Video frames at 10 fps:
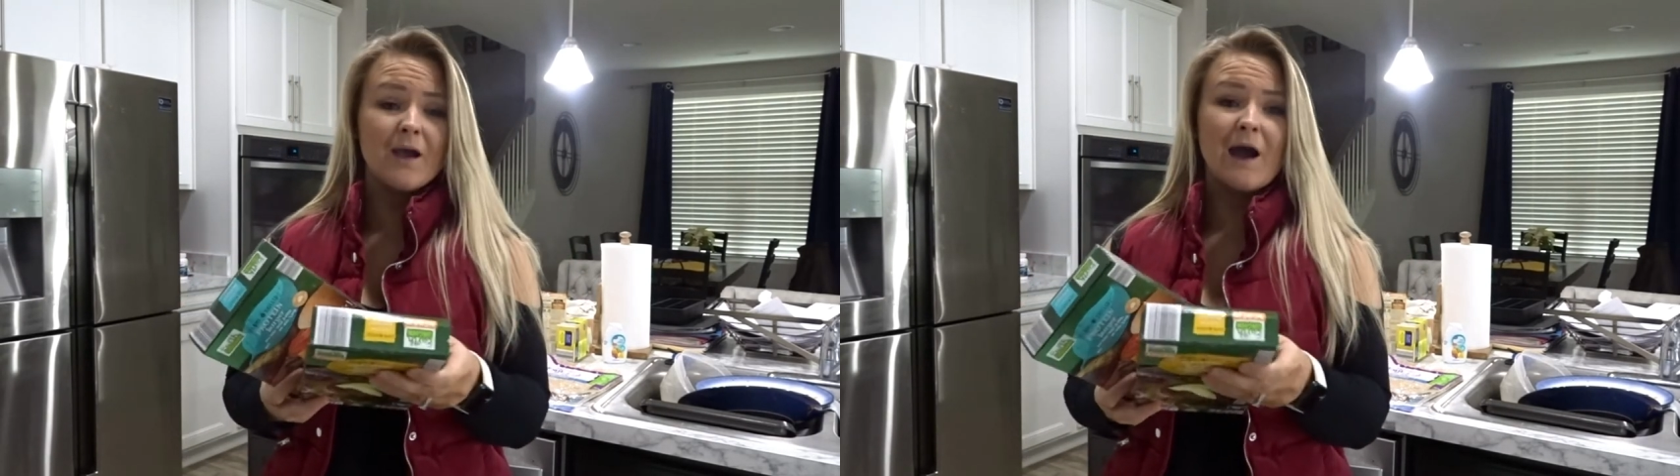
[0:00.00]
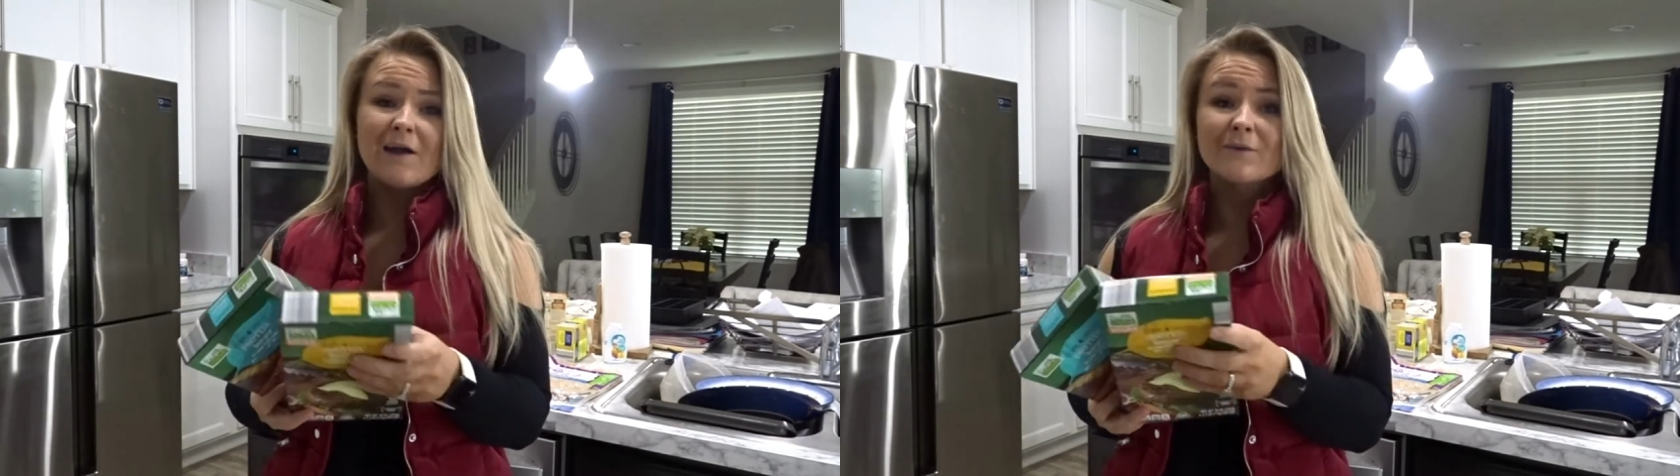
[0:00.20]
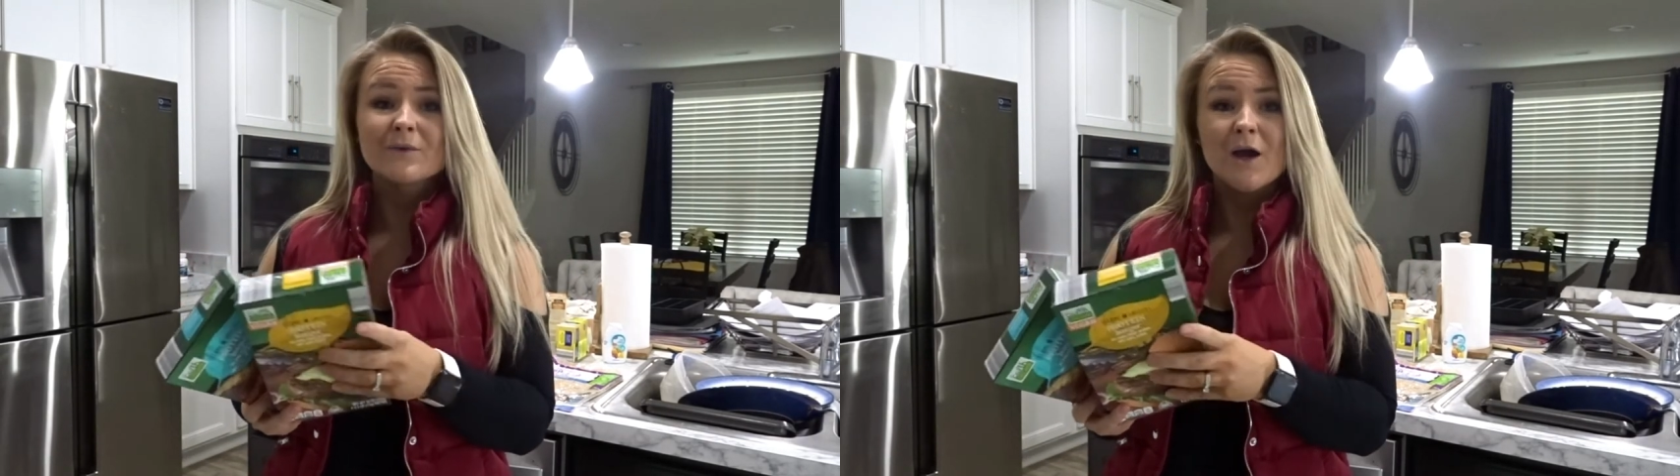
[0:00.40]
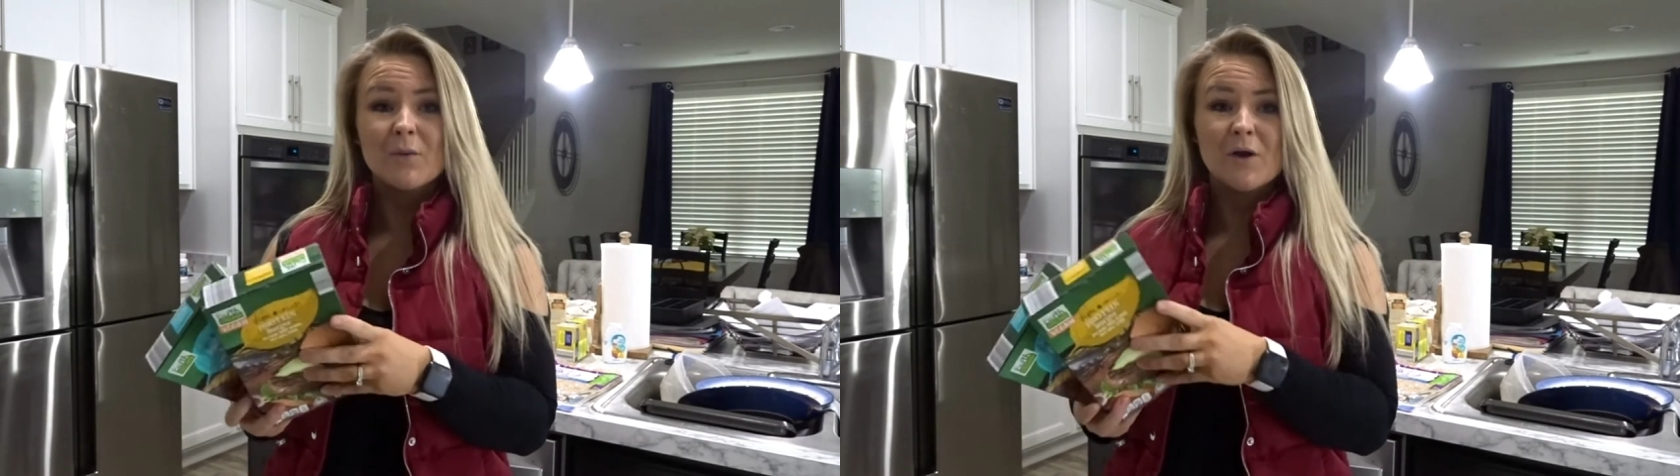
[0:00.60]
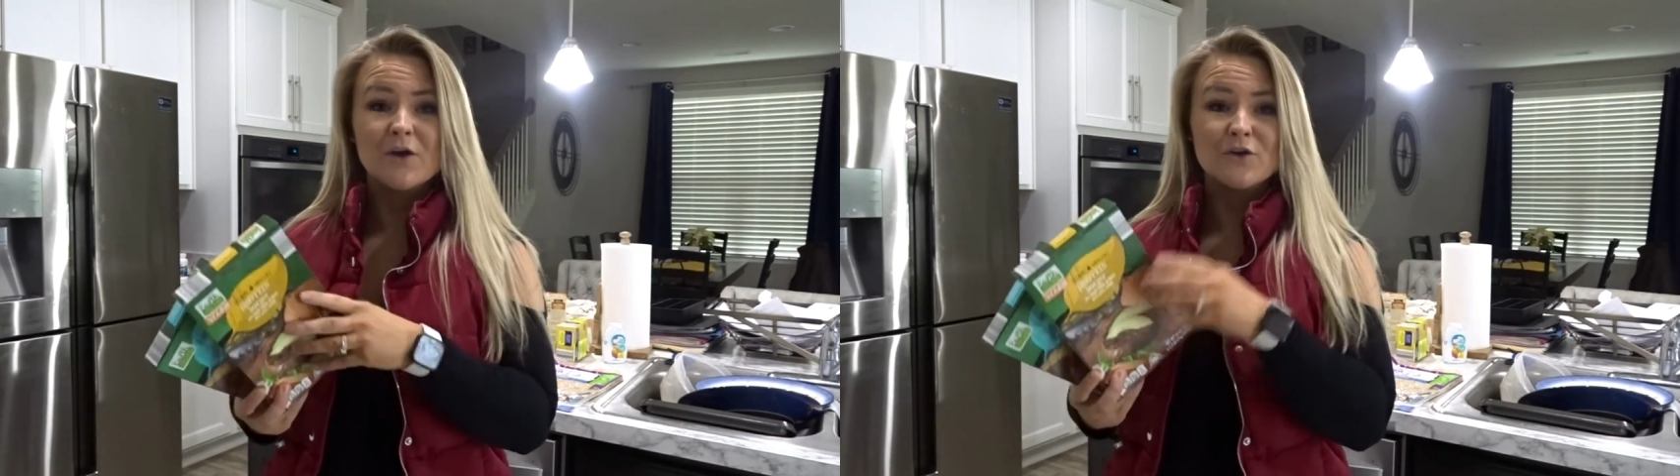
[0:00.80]
I don't know
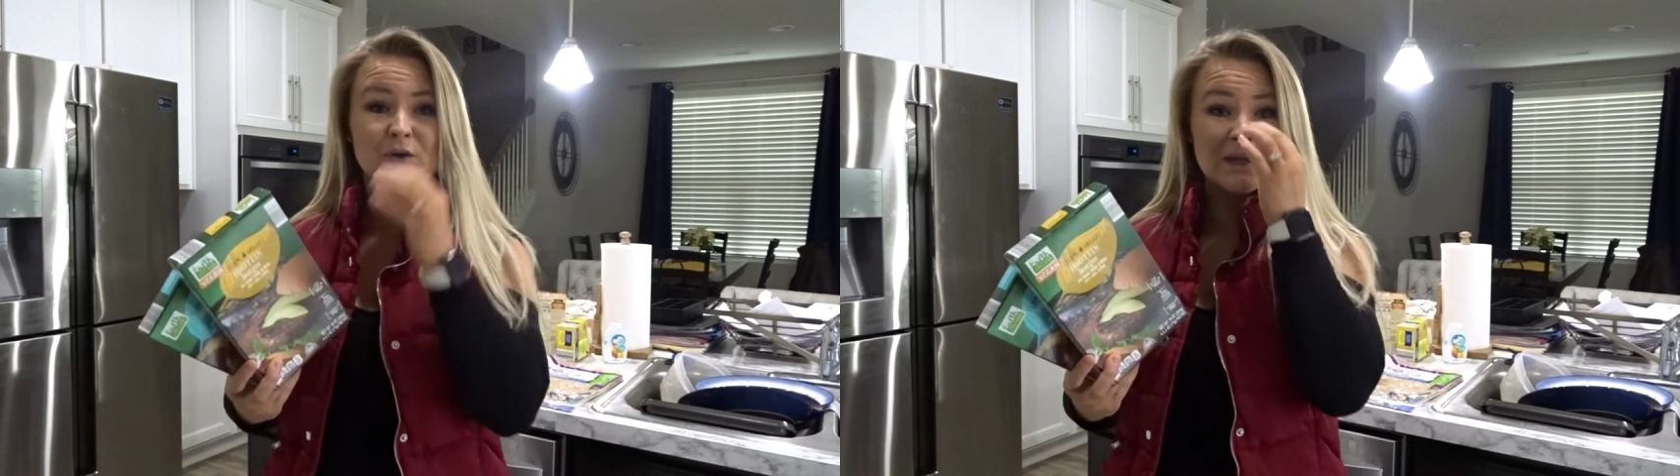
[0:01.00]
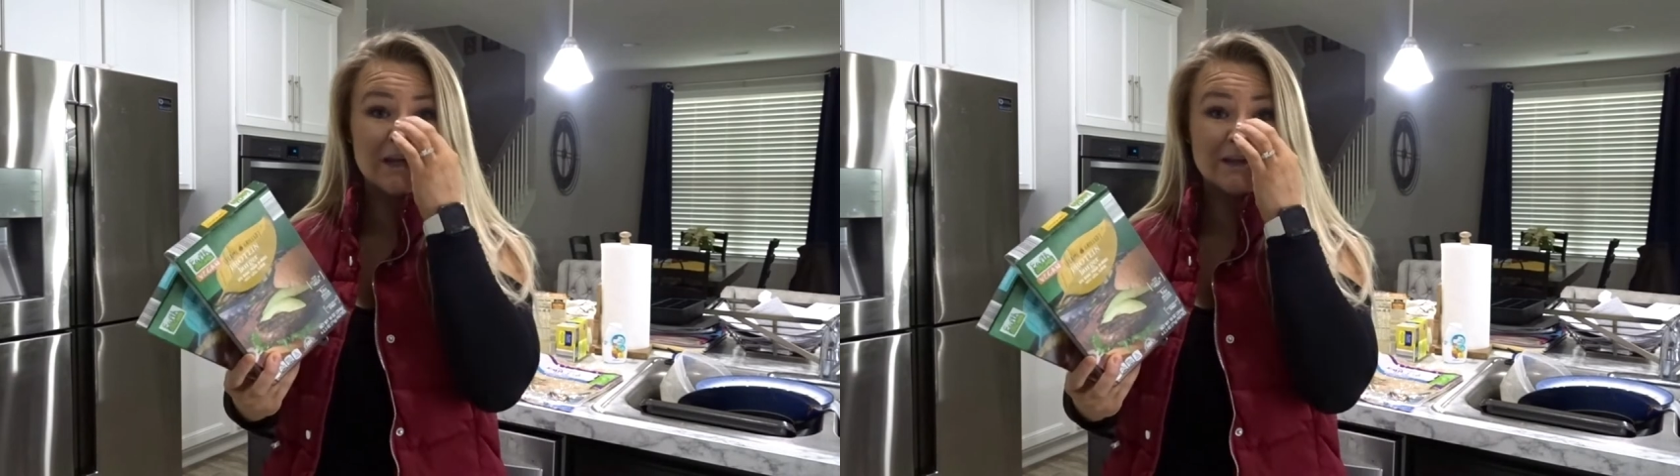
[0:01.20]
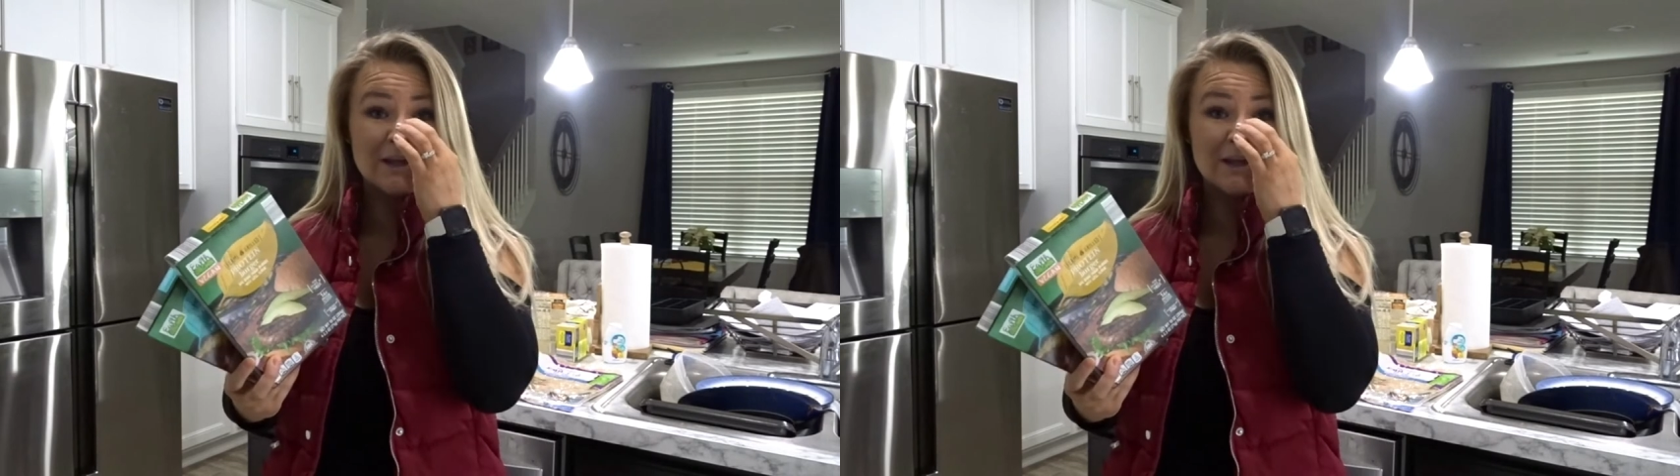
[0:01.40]
where you can get